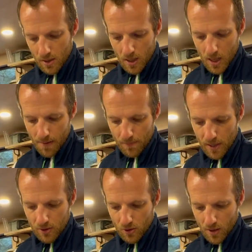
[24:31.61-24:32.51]
But
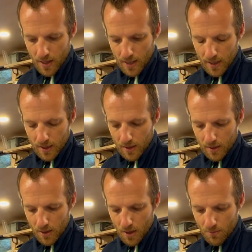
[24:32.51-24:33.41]
it's got
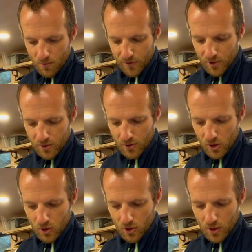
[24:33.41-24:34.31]
a more of a
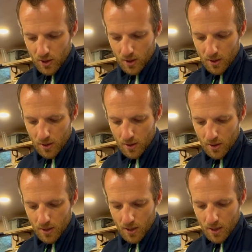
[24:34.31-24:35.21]
sturdy
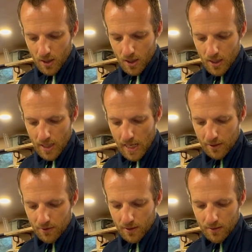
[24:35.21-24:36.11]
head
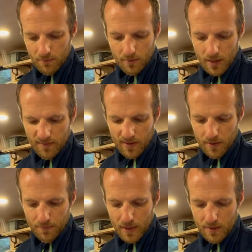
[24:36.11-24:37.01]
on it, kind of like
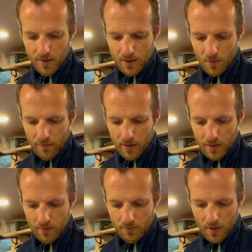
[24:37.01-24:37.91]
a mini T-square, really.